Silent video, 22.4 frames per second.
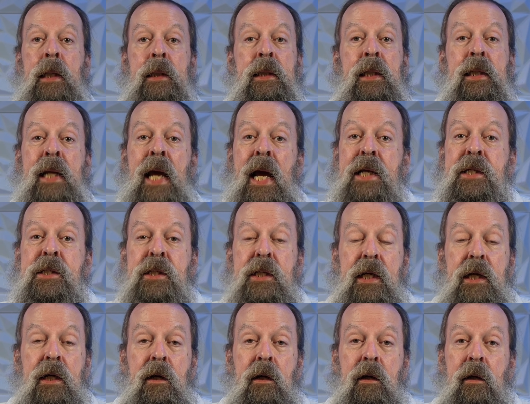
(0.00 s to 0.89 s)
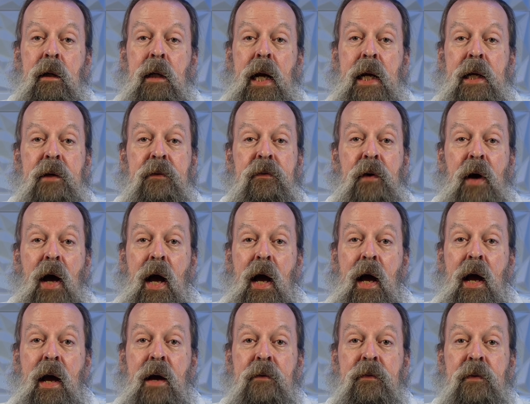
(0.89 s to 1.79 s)
the next year,
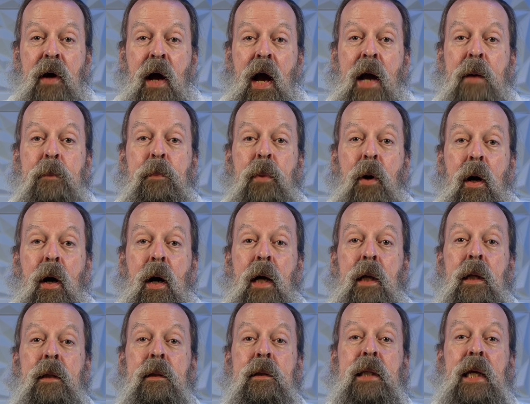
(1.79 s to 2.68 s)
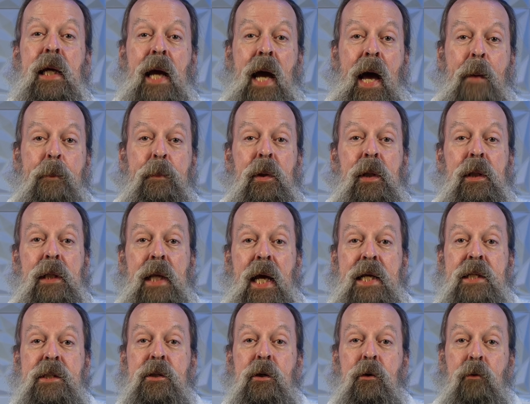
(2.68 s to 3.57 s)
85, I bought the Apple
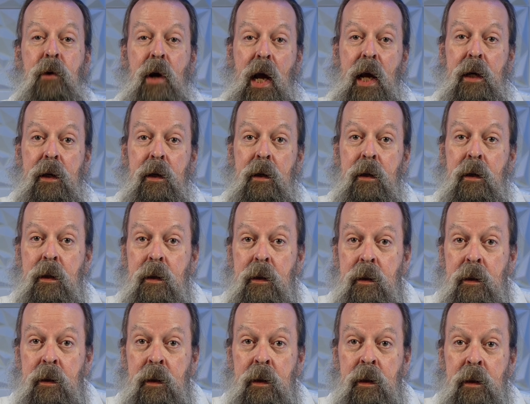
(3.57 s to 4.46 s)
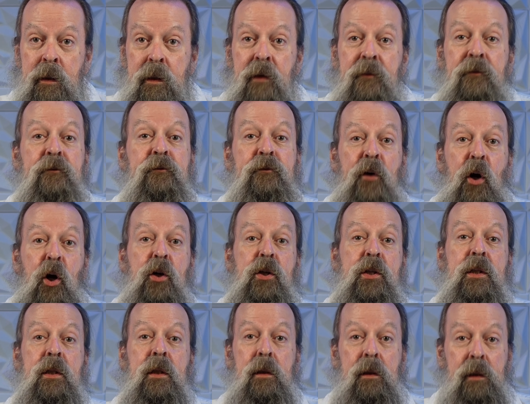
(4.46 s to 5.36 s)
Laser Writer, the
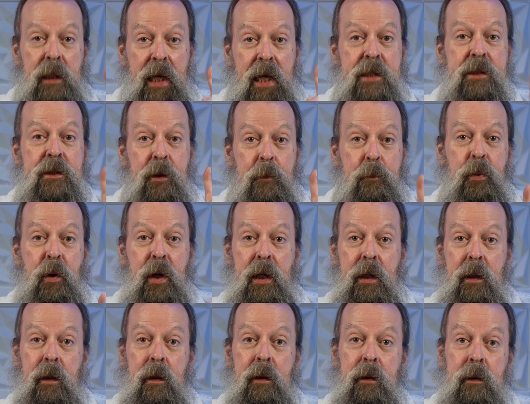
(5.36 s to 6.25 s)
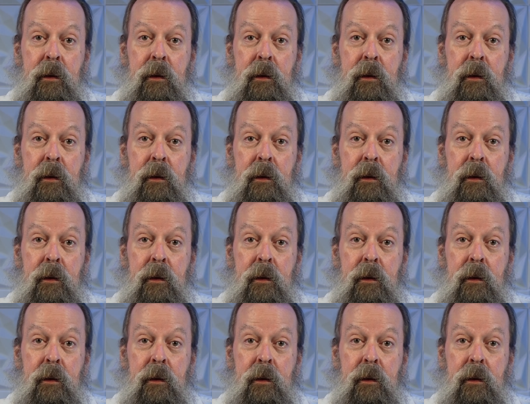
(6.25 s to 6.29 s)
first laser printer,